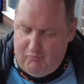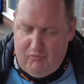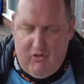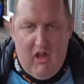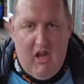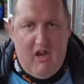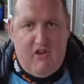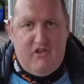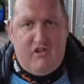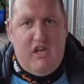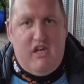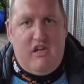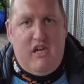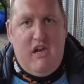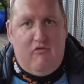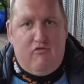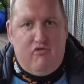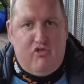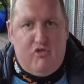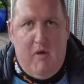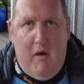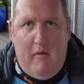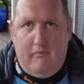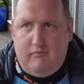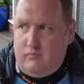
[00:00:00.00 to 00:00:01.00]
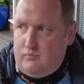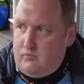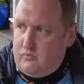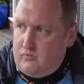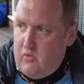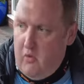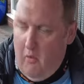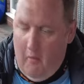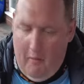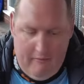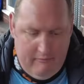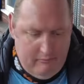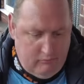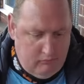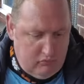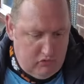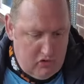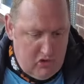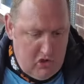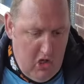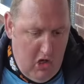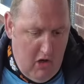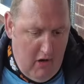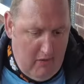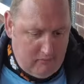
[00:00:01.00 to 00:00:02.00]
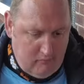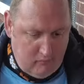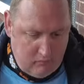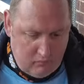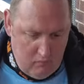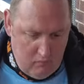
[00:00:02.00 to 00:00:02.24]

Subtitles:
Let's get down to it. So.